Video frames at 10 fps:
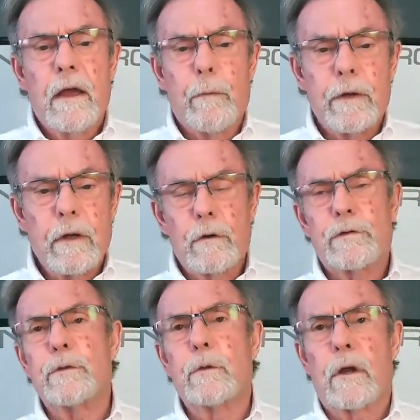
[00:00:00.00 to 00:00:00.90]
and we no
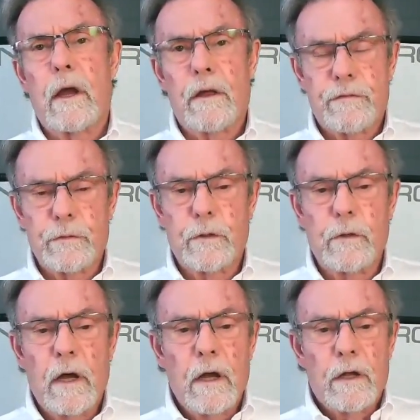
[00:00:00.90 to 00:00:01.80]
sooner got
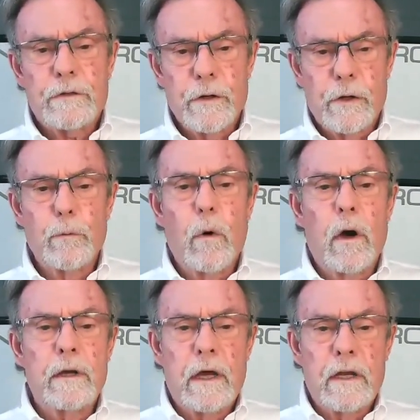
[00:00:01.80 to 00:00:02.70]
through turn
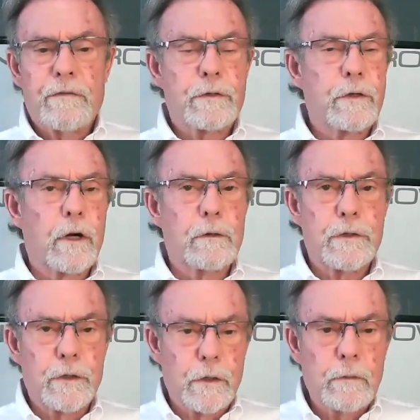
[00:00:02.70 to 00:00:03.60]
one heading for turn
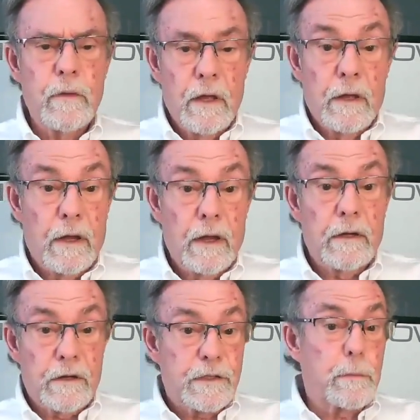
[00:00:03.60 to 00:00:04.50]
two.
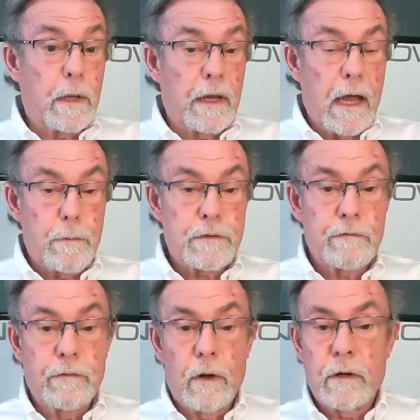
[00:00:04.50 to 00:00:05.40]
And as typically happens
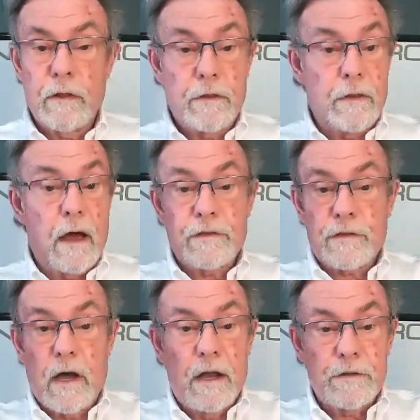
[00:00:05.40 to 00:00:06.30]
in Florida, the uh,
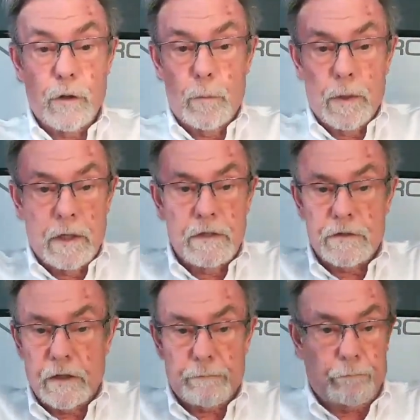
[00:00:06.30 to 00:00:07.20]
sky is open and
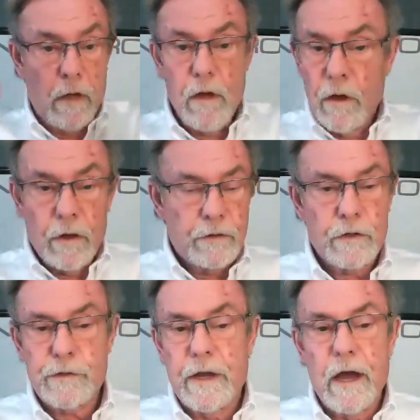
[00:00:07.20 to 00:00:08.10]
just a
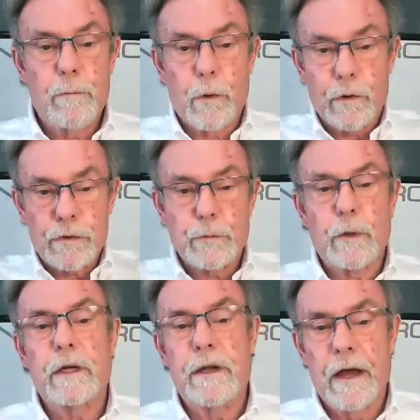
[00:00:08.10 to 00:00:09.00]
just downpour
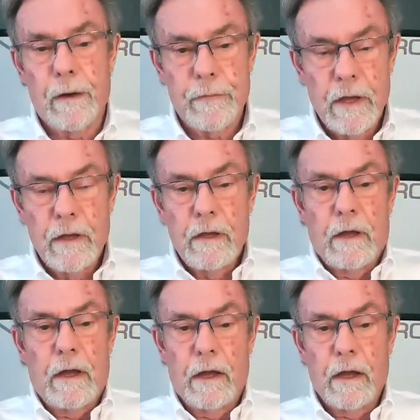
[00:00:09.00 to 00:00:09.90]
straight down.
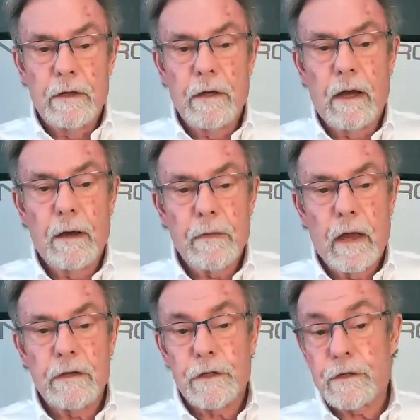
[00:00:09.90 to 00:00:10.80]
And uh,
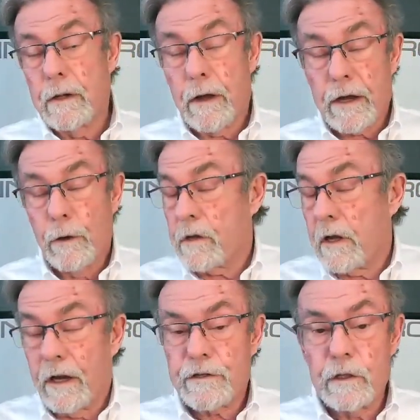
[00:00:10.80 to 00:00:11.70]
I just, you know, I kind
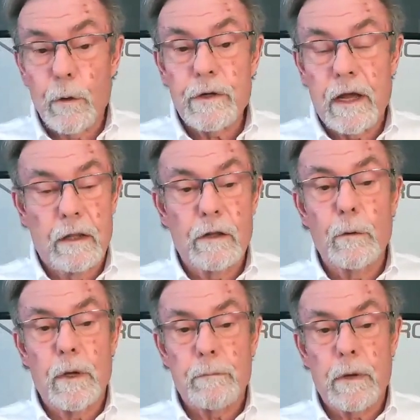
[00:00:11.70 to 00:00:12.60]
of slowed down a
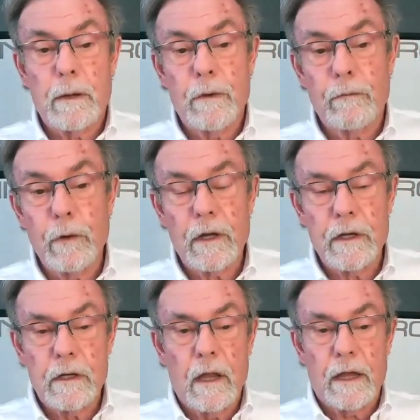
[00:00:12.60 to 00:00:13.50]
little bit, but I really
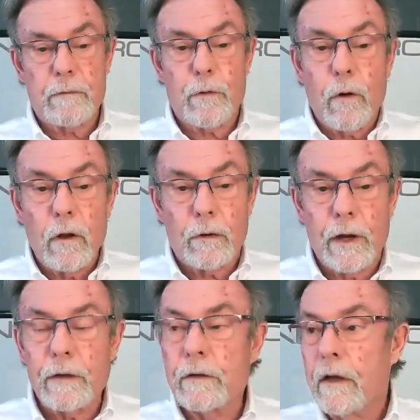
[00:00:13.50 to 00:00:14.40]
didn't like crawl
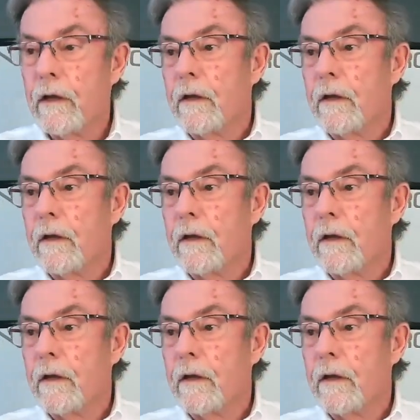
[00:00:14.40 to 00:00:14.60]
around.